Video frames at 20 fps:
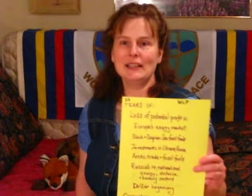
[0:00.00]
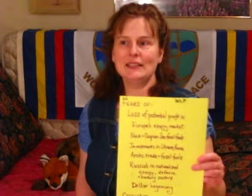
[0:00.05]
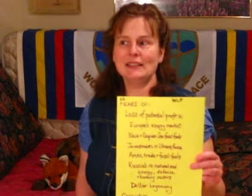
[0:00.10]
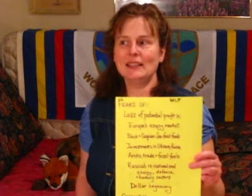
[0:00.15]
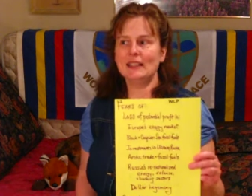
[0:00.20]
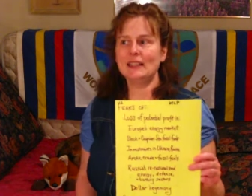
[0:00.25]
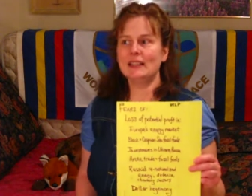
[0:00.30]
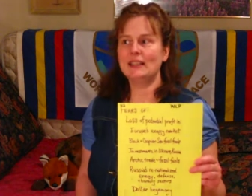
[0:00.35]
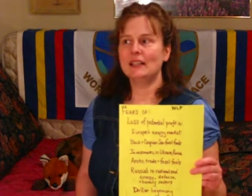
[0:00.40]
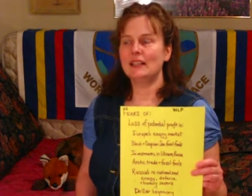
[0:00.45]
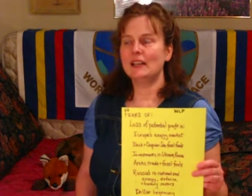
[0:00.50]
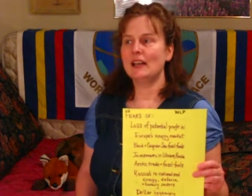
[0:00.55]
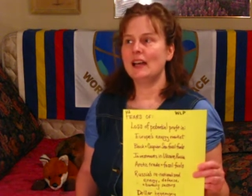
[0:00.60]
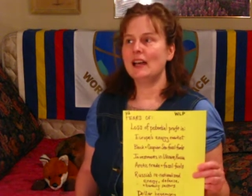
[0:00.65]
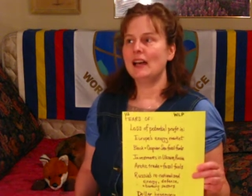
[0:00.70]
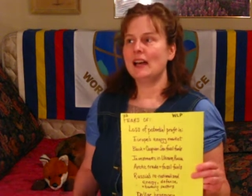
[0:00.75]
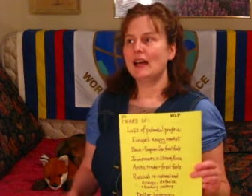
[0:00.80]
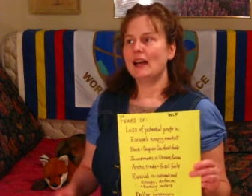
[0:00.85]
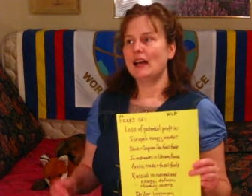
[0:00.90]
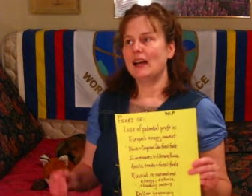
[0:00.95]
See,
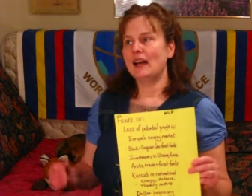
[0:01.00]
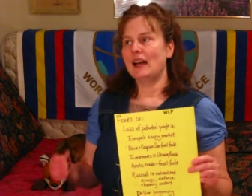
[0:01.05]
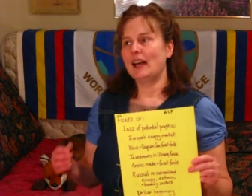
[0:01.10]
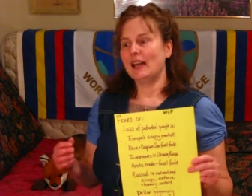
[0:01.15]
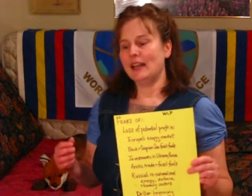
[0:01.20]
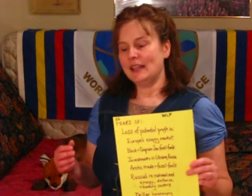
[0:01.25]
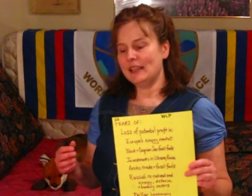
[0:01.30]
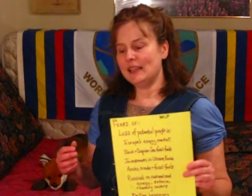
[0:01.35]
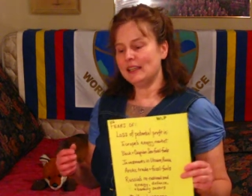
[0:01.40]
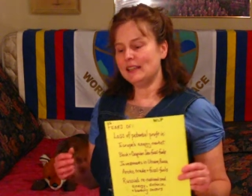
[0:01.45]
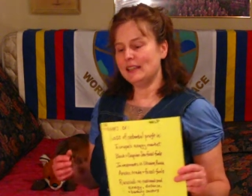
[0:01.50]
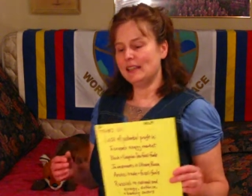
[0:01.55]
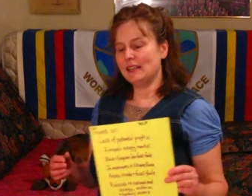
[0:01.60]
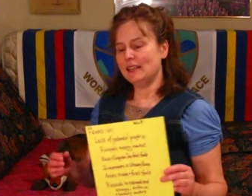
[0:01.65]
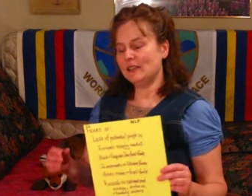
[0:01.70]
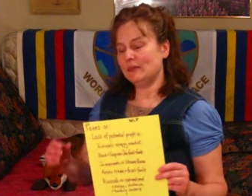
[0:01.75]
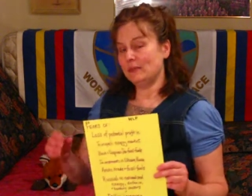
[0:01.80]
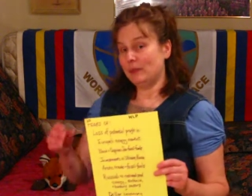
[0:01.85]
I think